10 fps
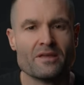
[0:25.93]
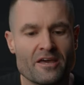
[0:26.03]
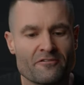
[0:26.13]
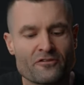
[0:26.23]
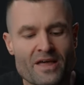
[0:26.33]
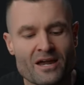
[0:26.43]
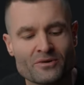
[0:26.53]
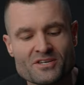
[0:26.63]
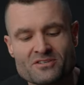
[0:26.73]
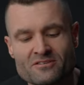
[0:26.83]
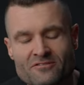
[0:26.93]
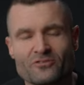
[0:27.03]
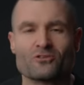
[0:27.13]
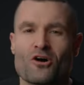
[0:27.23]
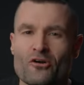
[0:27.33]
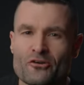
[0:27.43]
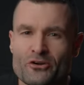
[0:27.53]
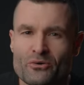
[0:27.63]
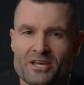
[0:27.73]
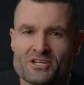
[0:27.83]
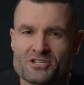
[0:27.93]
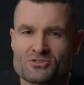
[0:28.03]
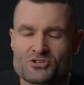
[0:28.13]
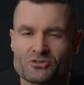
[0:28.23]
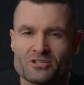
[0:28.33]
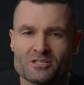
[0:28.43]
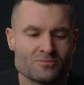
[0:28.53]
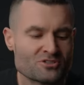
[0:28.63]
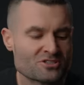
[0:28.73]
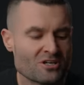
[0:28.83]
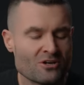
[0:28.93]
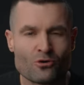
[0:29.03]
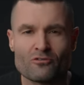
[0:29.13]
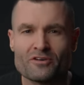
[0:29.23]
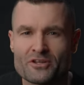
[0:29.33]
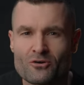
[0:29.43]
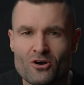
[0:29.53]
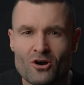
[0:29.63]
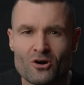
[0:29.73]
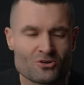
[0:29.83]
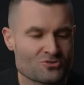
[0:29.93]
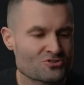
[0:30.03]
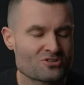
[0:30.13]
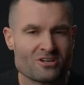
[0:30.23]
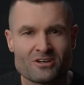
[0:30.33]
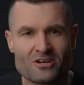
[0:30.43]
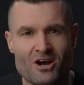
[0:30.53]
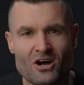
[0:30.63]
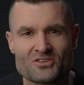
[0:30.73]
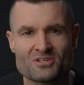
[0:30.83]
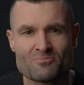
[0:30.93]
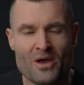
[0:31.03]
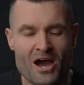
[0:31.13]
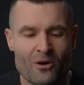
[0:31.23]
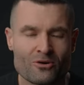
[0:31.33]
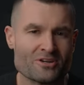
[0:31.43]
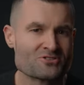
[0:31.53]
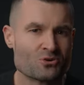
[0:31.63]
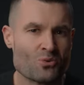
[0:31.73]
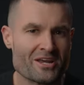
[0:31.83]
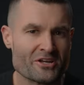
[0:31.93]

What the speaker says: And for that reason, for longer duration streams or video calls, constant power is the way to